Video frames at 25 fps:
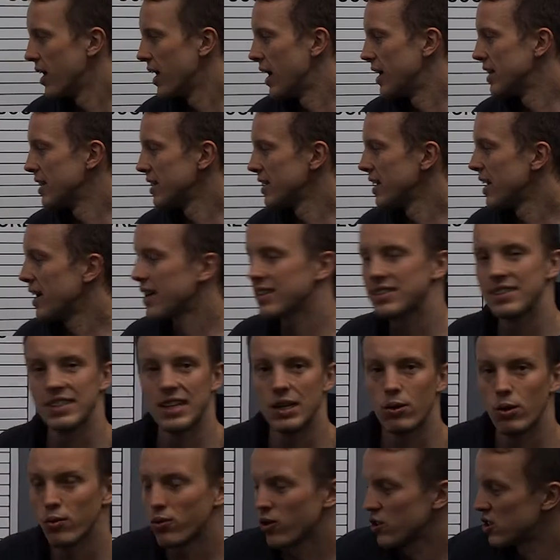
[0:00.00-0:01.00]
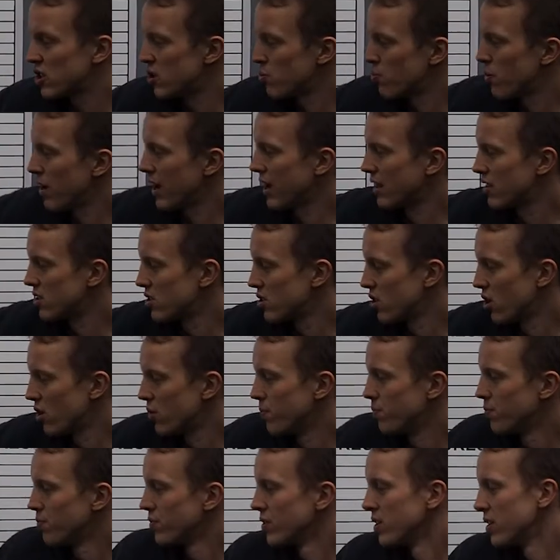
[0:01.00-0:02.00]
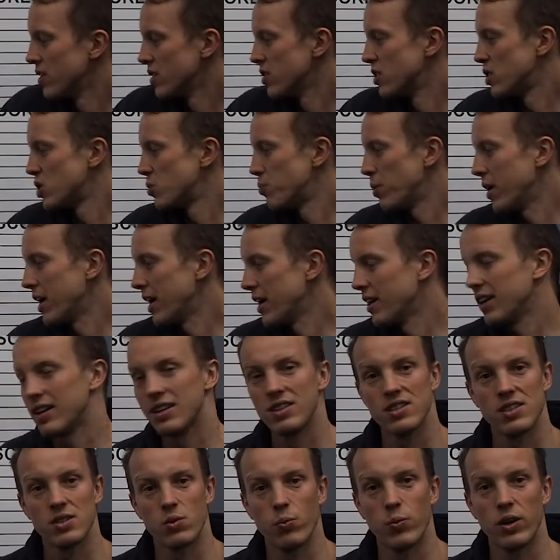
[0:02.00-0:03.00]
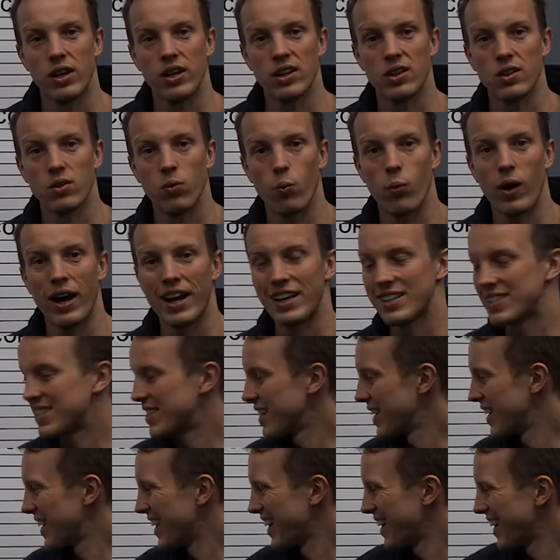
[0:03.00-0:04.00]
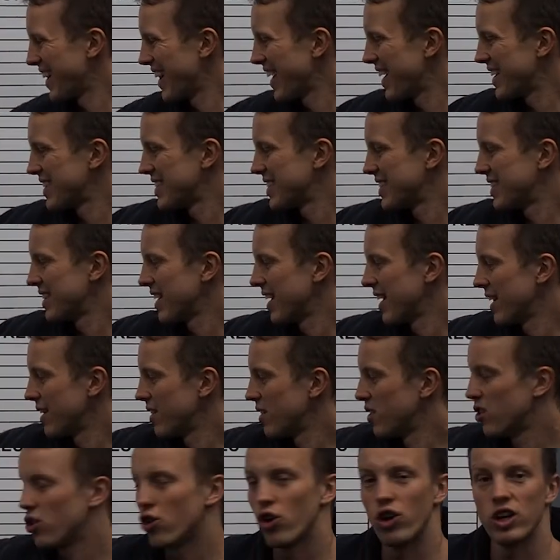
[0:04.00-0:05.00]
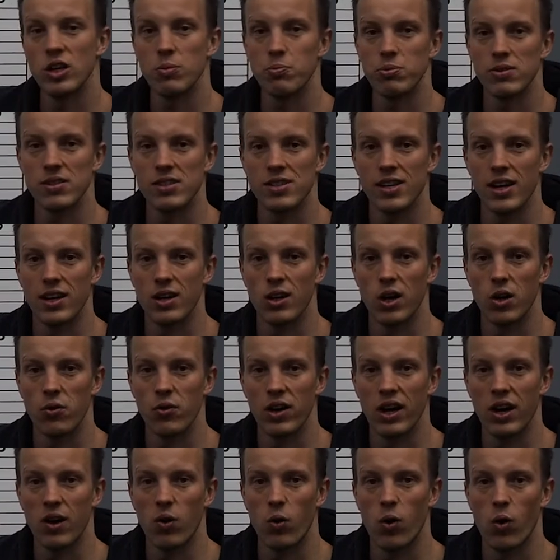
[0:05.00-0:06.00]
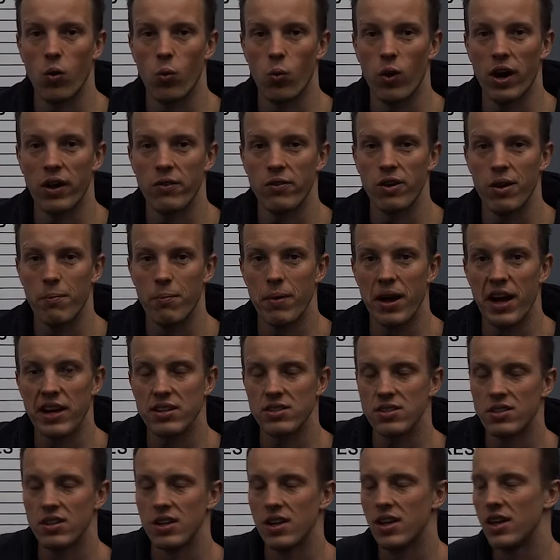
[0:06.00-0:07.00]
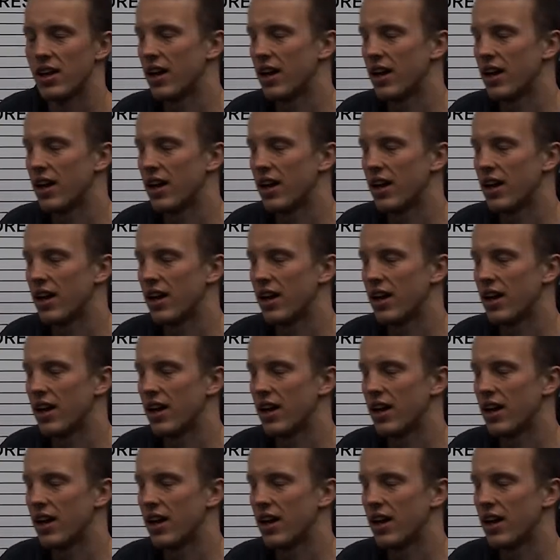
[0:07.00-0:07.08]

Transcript: And then lastly here we've got speed. So speed is with weights that are less than 30% of our 1 rep max.